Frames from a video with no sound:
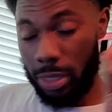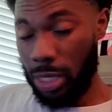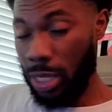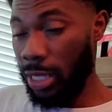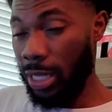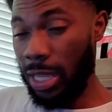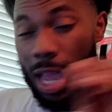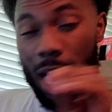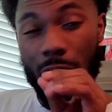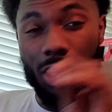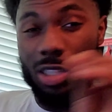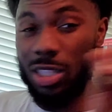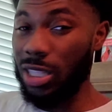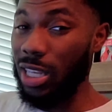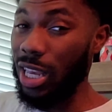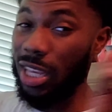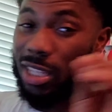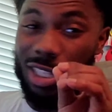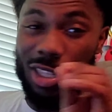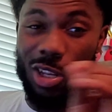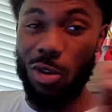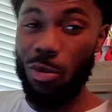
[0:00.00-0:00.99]
And y'all
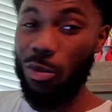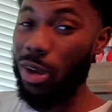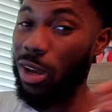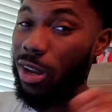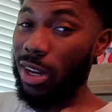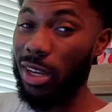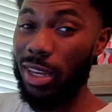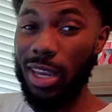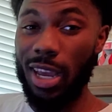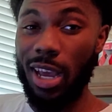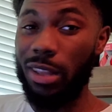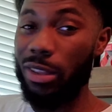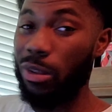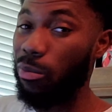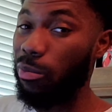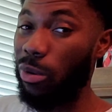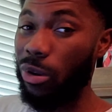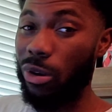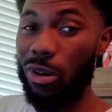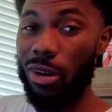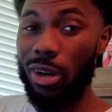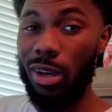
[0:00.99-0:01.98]
sang so well together,
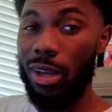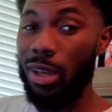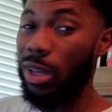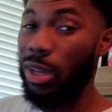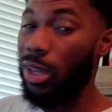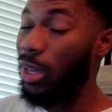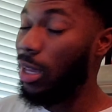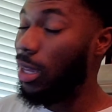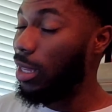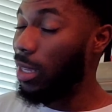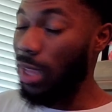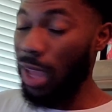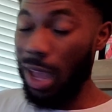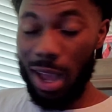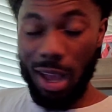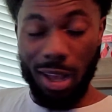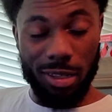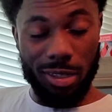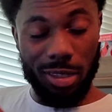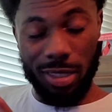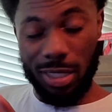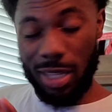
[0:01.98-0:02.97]
boy.
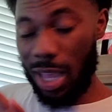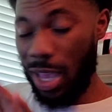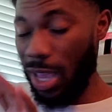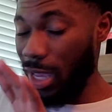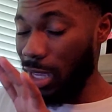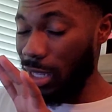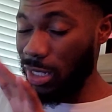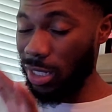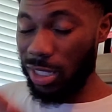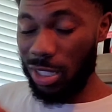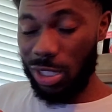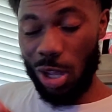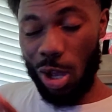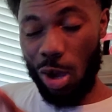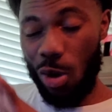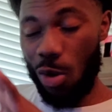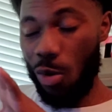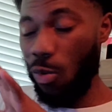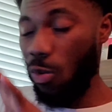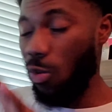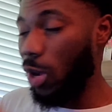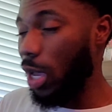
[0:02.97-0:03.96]
Y'all sang
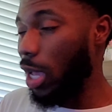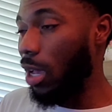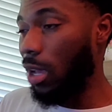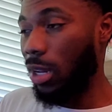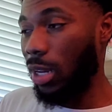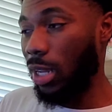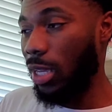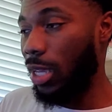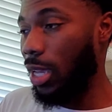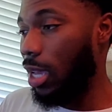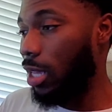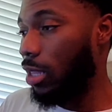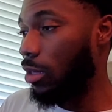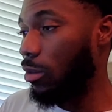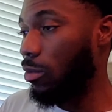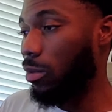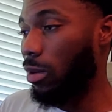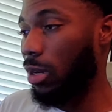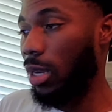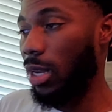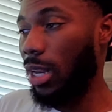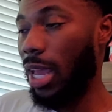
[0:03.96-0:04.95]
so well together,
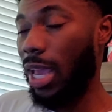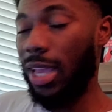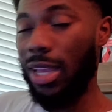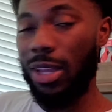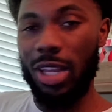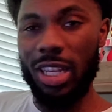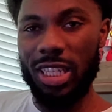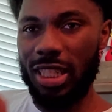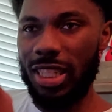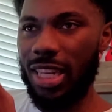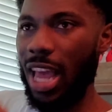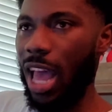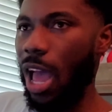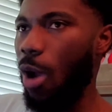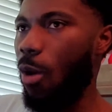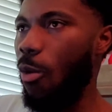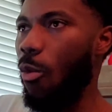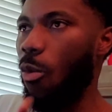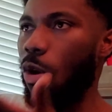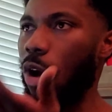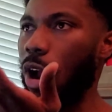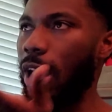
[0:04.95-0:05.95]
bro. Like it's
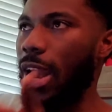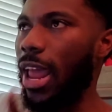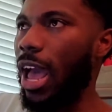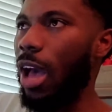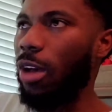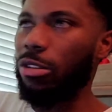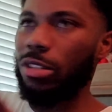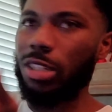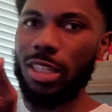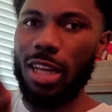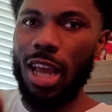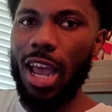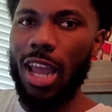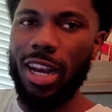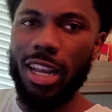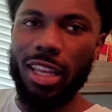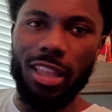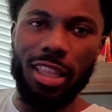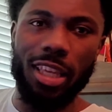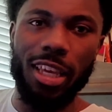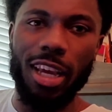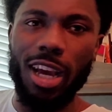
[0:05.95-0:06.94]
not one
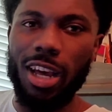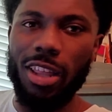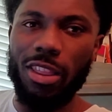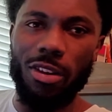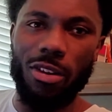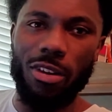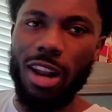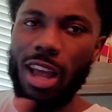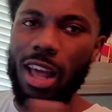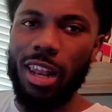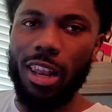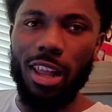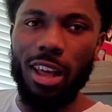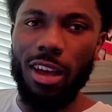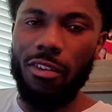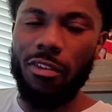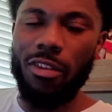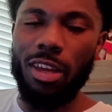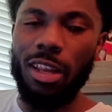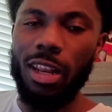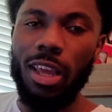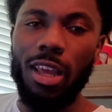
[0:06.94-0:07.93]
outshining the other, and I
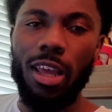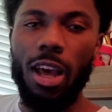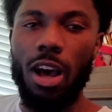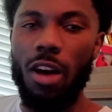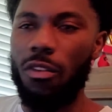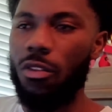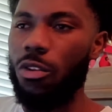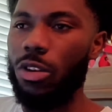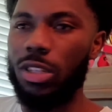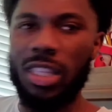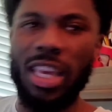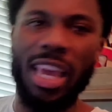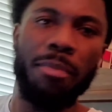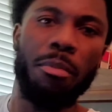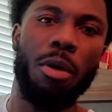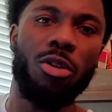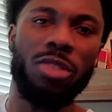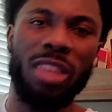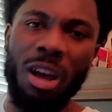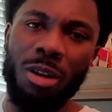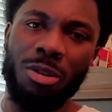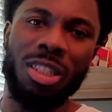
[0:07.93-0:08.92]
love it. Of course, they
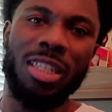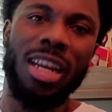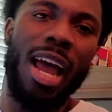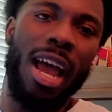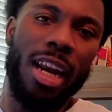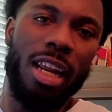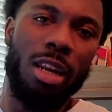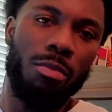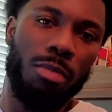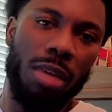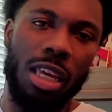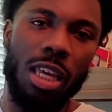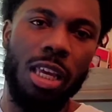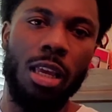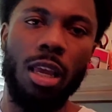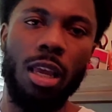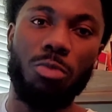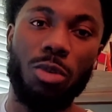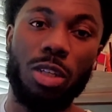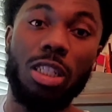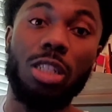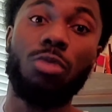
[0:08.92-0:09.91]
both outshining
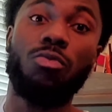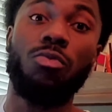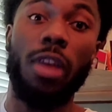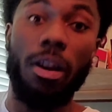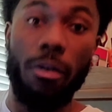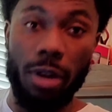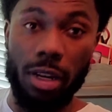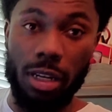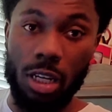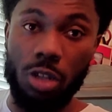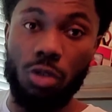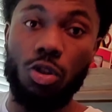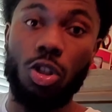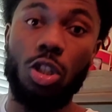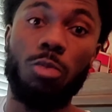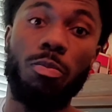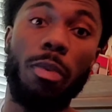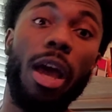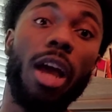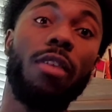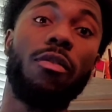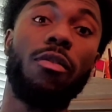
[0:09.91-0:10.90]
me, which is very
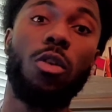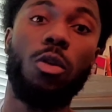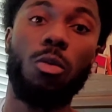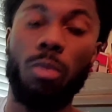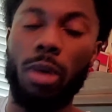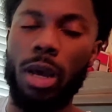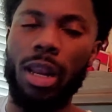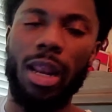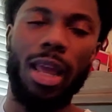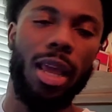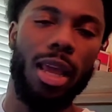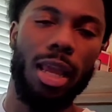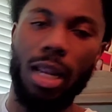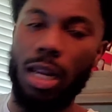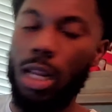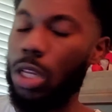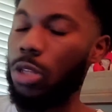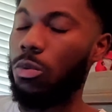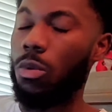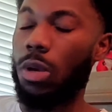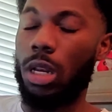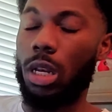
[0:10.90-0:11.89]
disrespectful. But hey, it
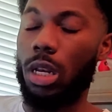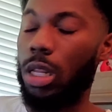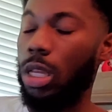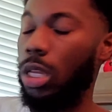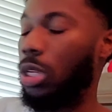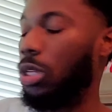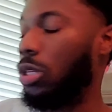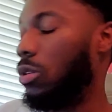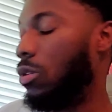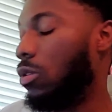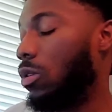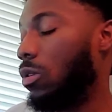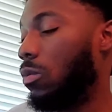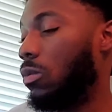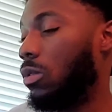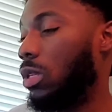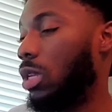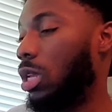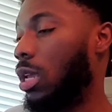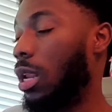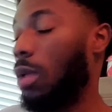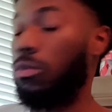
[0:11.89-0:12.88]
is what it is. You know what I'm
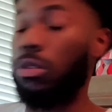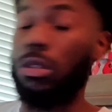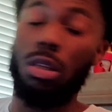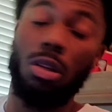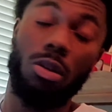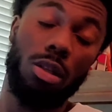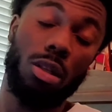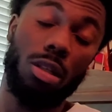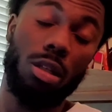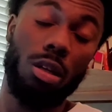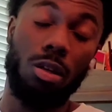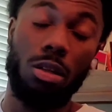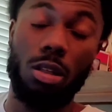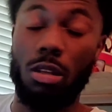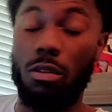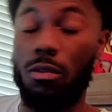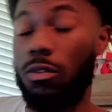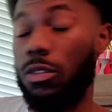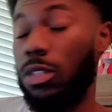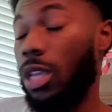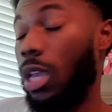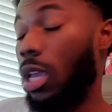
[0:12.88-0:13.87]
saying? I'm still the
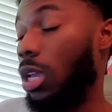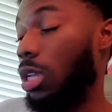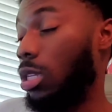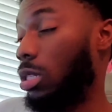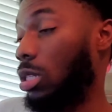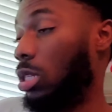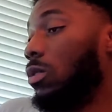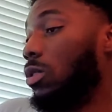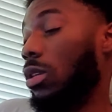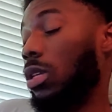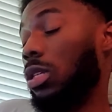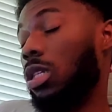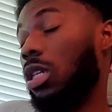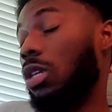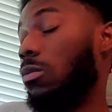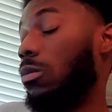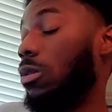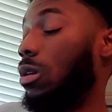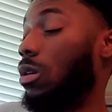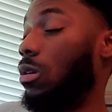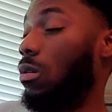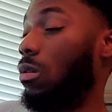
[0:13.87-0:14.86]
Sultan of Sex. Let's
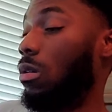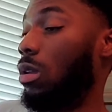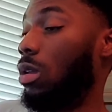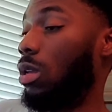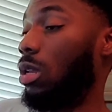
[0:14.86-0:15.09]
keep going.